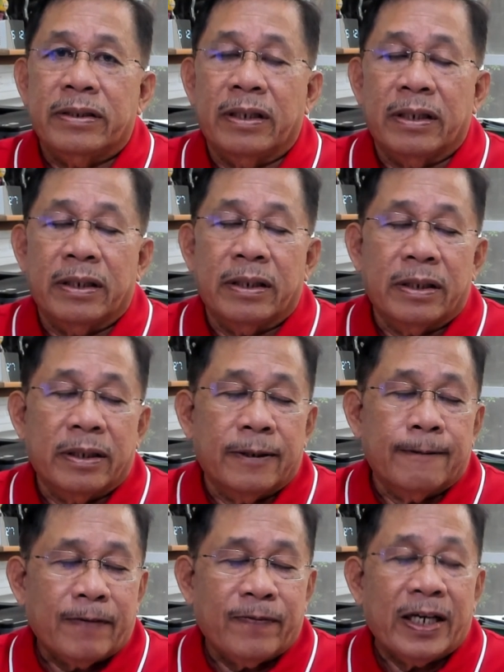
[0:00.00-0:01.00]

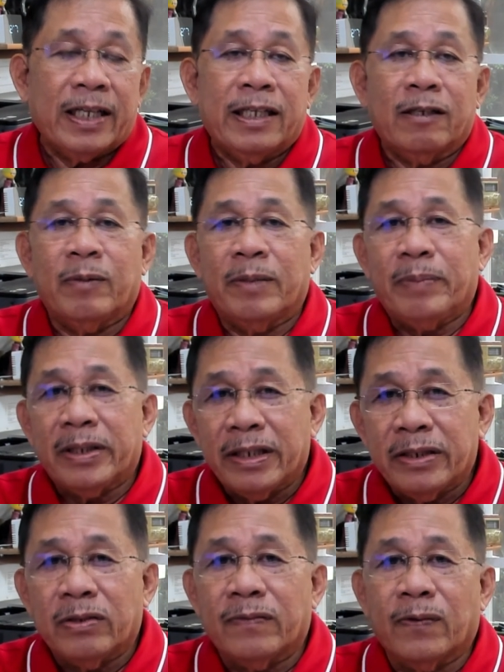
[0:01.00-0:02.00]
the filing of a
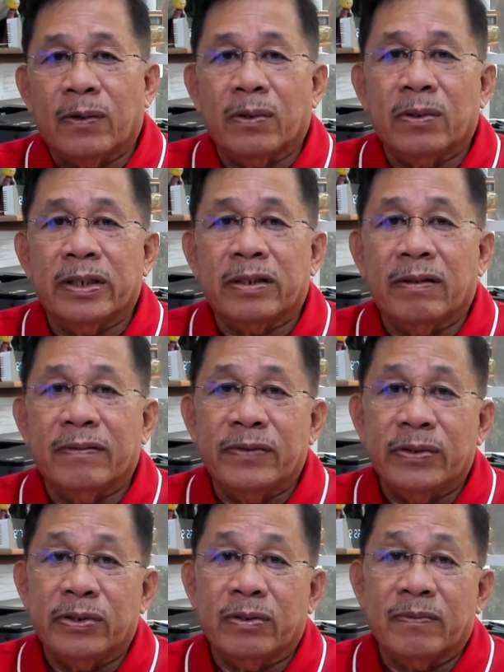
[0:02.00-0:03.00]
petition for audit of
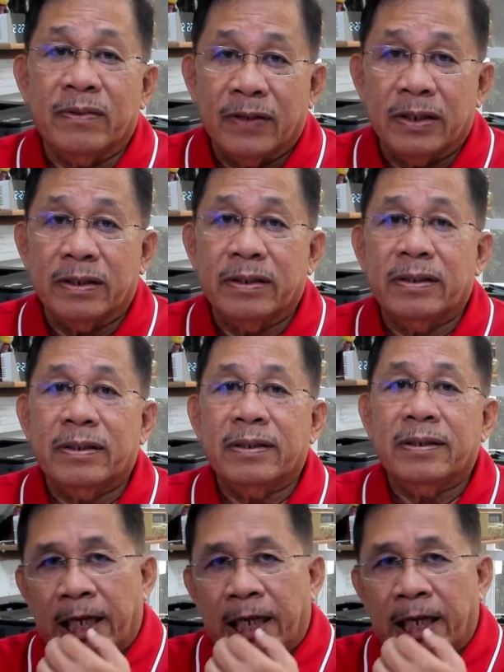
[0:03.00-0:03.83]
union funds.